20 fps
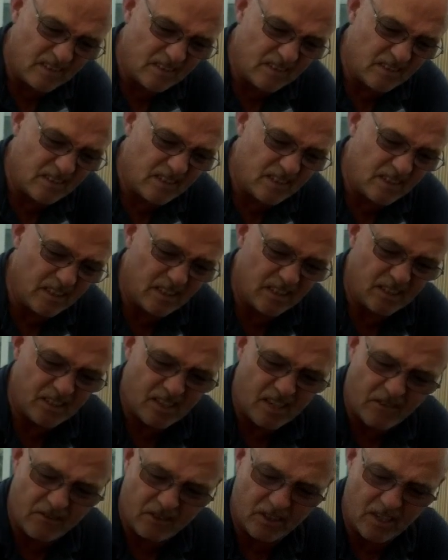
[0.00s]
Yeah, let's
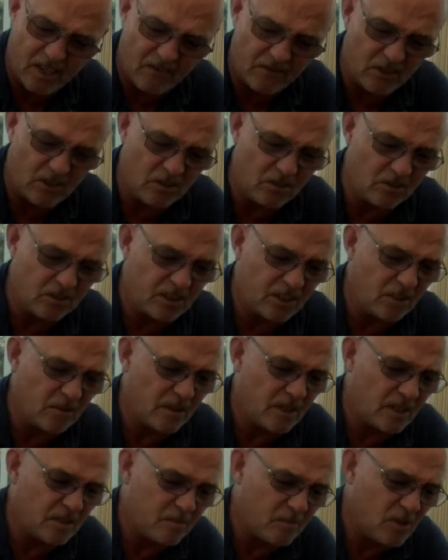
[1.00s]
have another look, shall we?
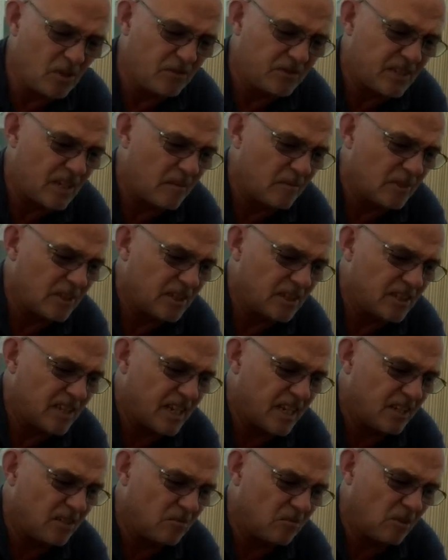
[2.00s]
Let's move some of these
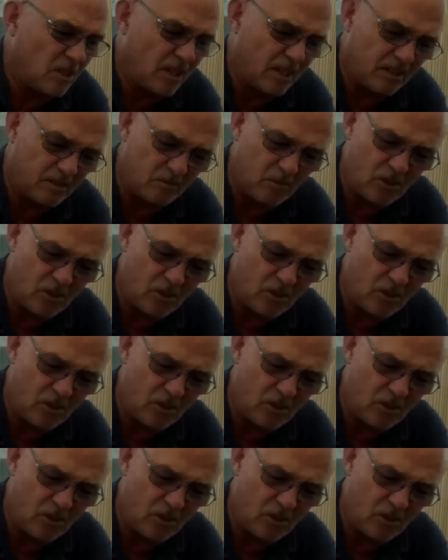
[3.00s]
out of the way.